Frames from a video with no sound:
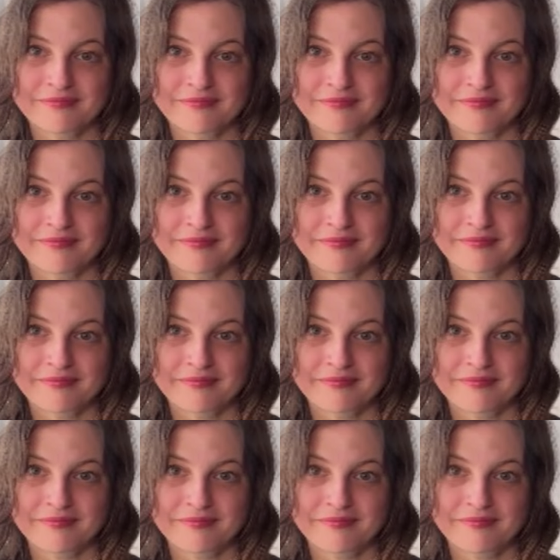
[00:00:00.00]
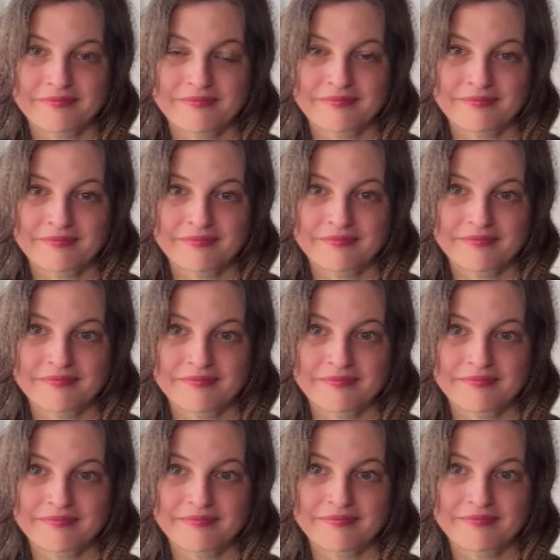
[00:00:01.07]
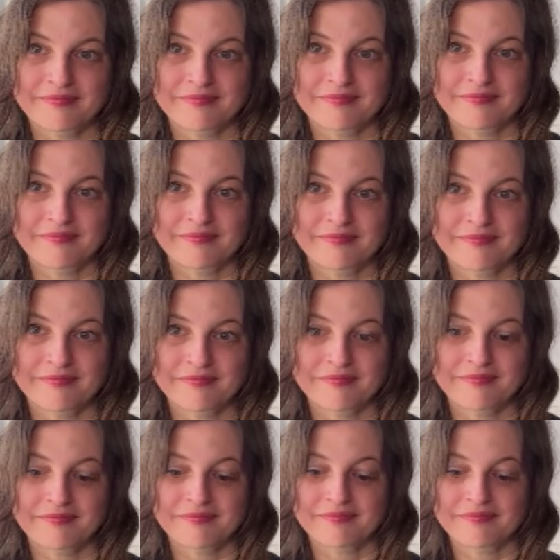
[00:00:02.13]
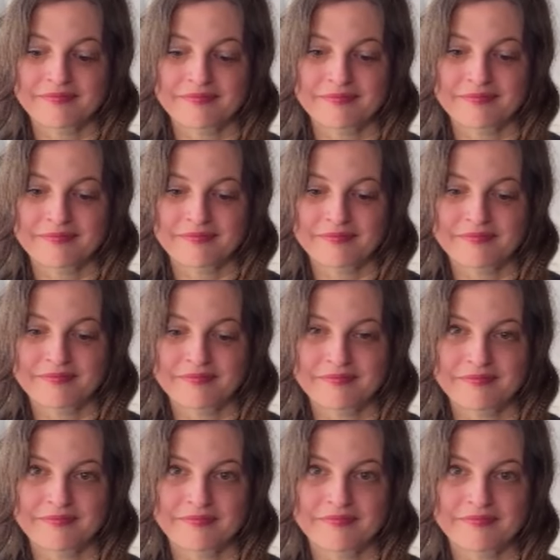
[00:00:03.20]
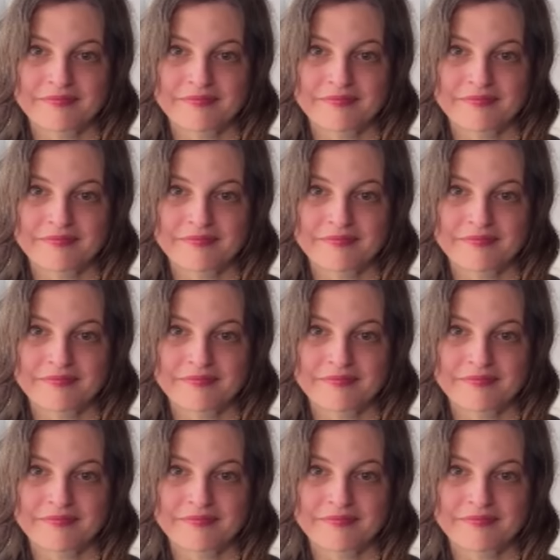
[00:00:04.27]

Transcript: This person isn't speaking.